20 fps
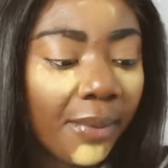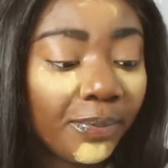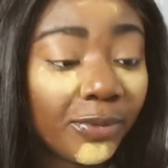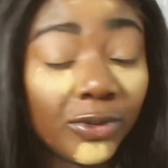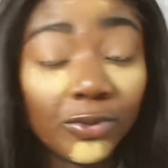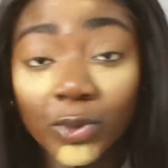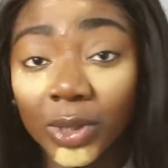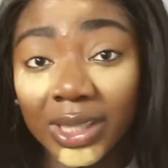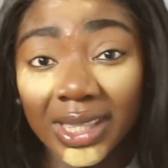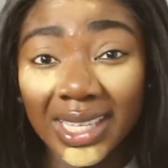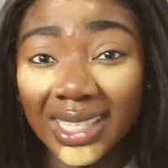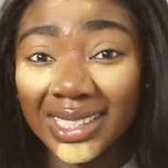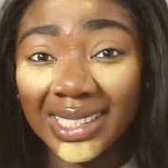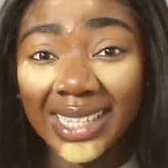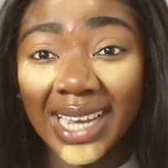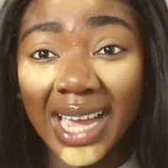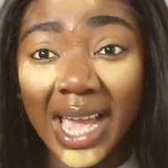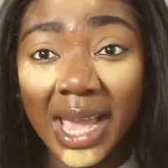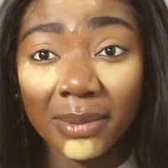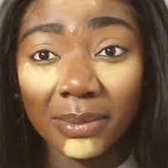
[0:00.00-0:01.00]
with this
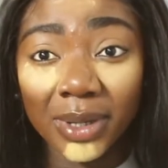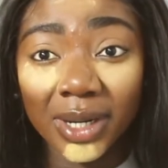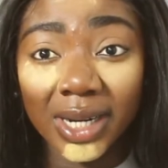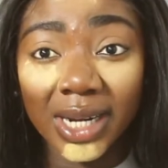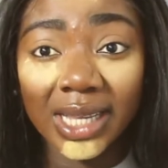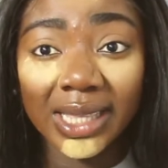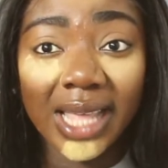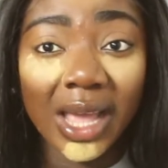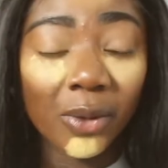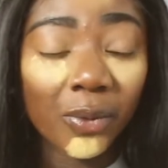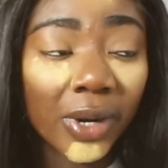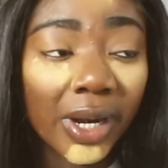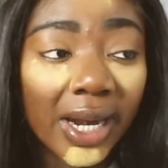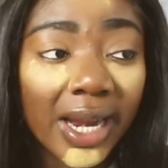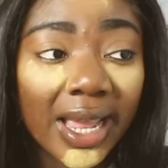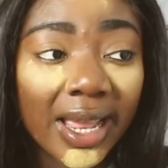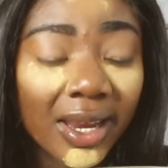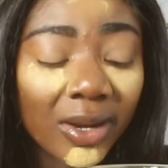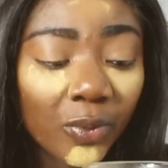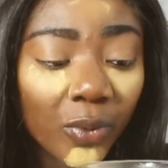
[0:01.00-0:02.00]
time period that we're
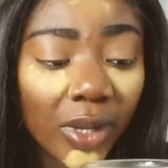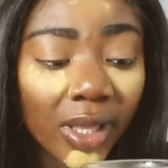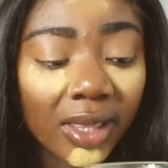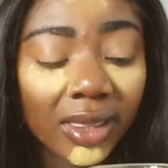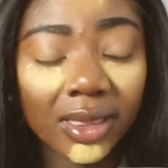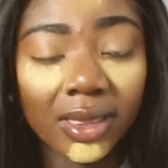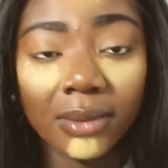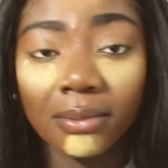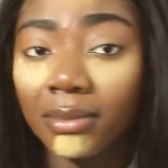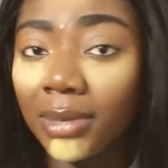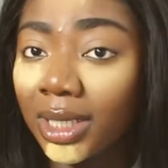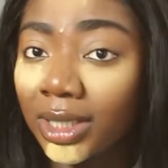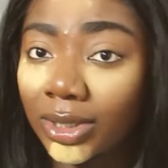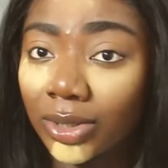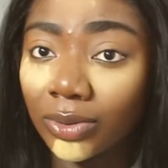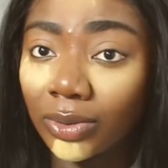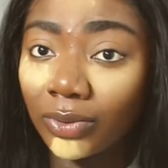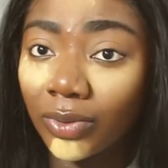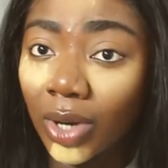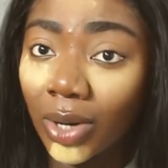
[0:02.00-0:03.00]
in with
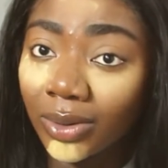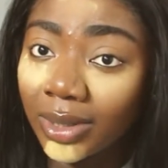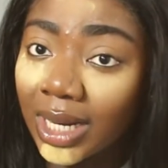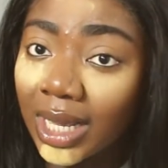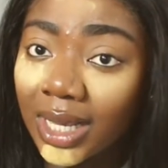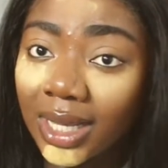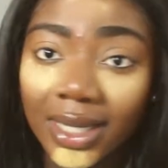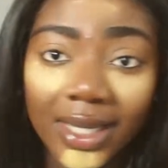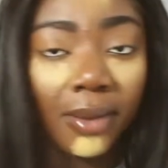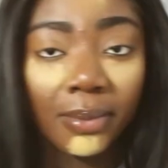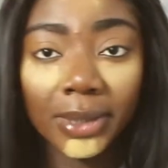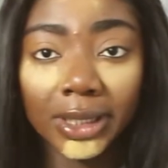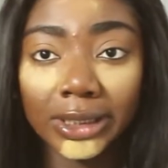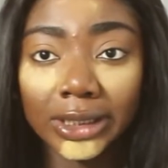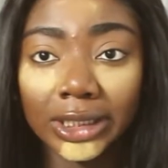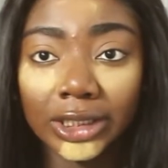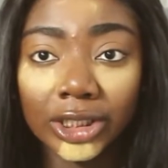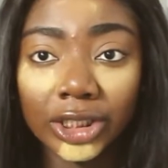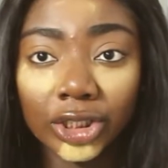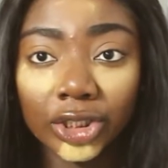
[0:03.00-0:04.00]
Miss Rona coming
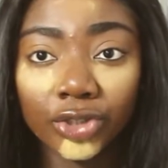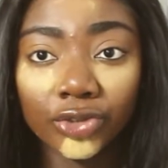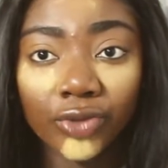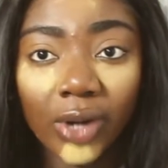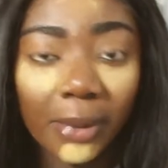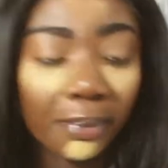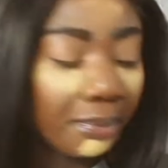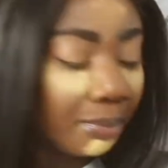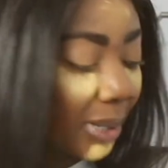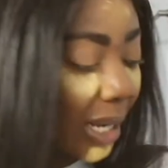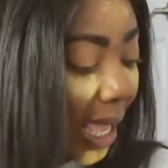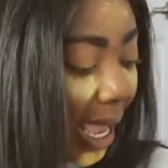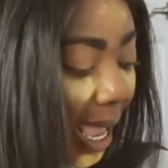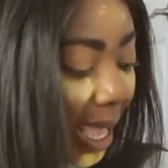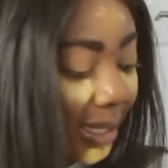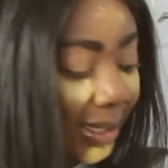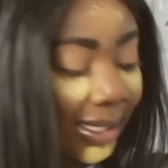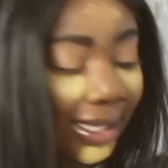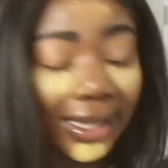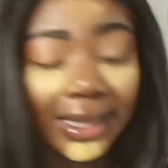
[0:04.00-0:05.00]
to disrupt
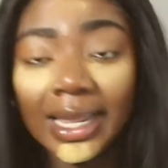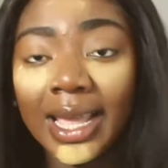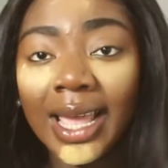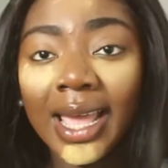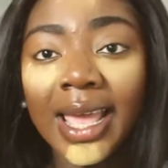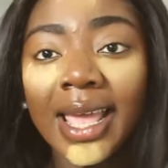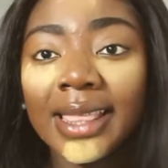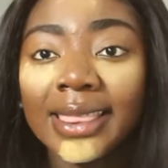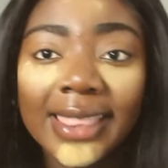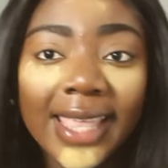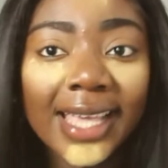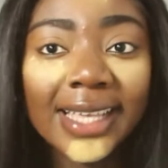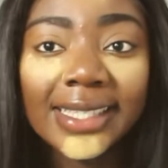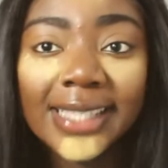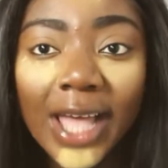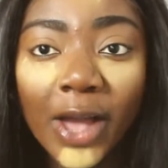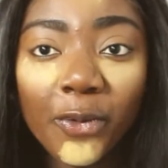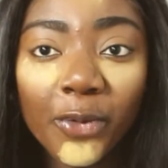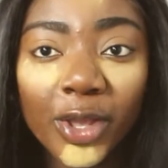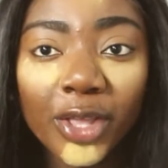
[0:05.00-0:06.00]
plans and things
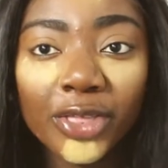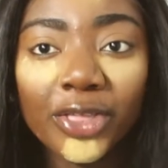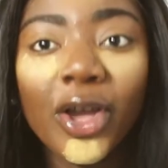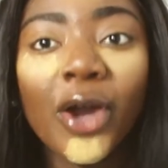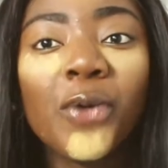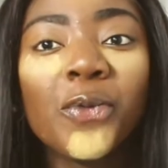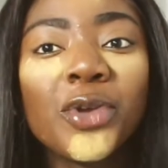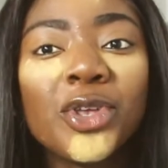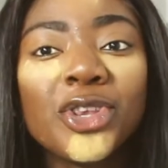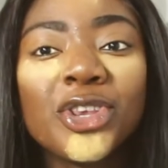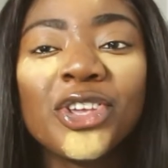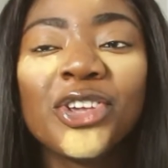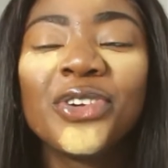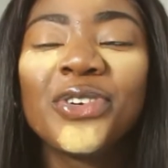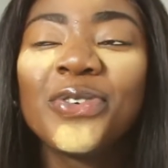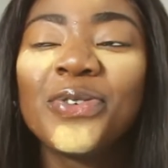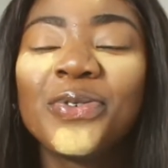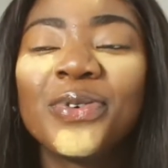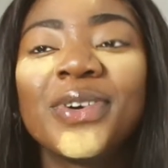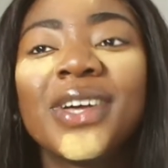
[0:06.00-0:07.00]
that we thought we
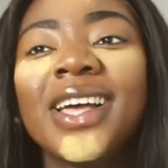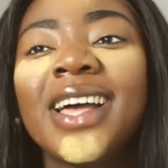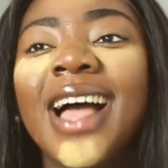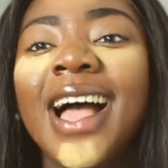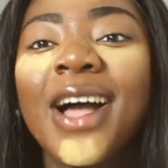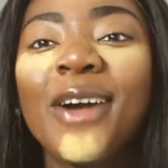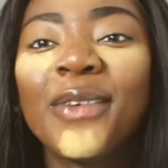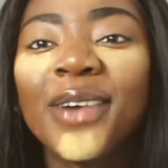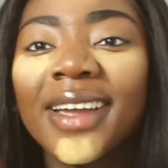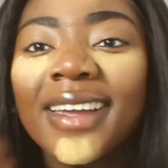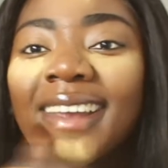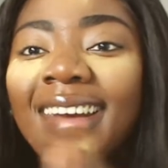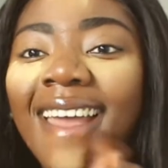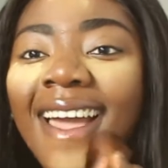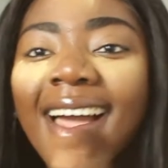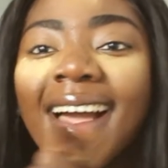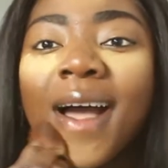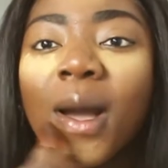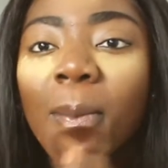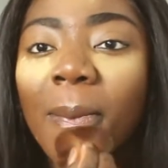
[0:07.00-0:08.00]
knew were
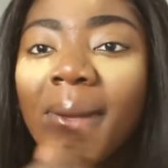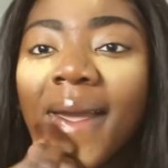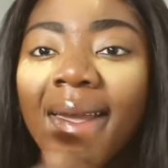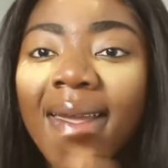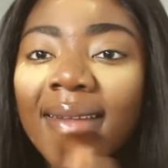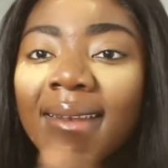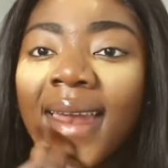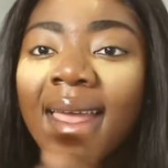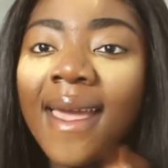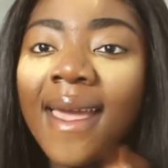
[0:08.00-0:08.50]
gonna happen,